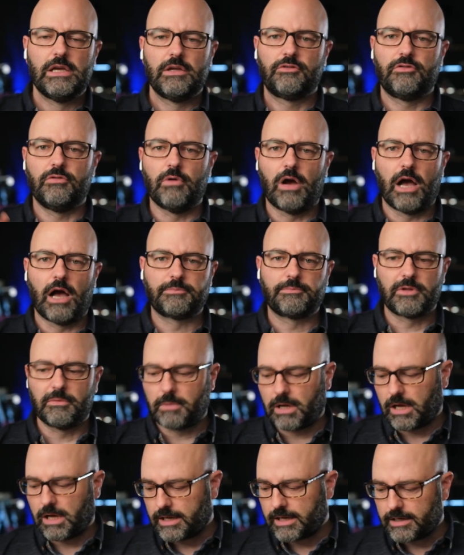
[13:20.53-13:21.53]
to
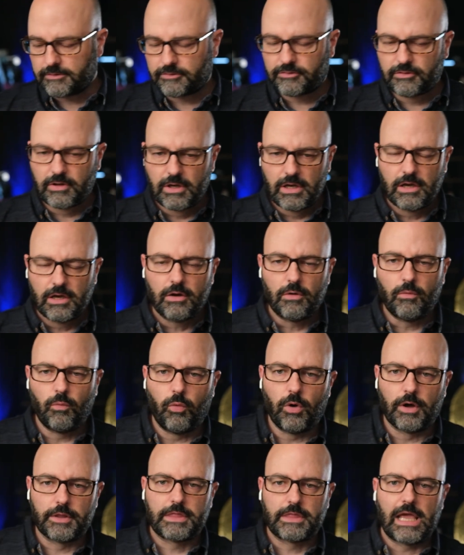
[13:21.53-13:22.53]
optimize
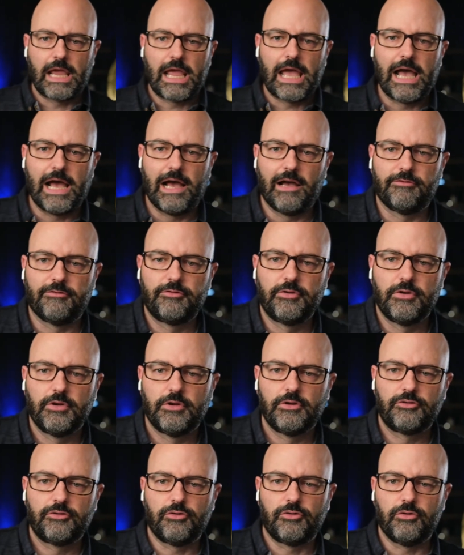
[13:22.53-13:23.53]
what they have
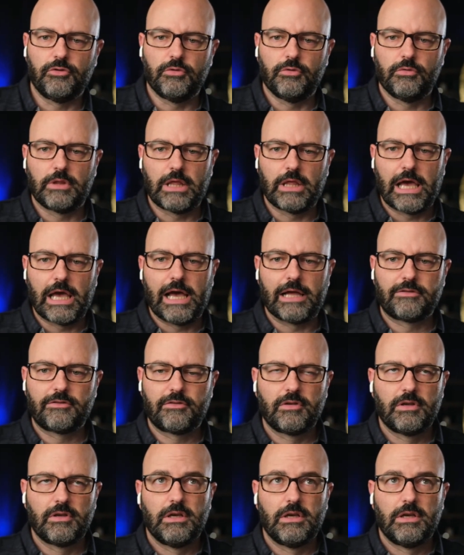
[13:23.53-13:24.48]
to that.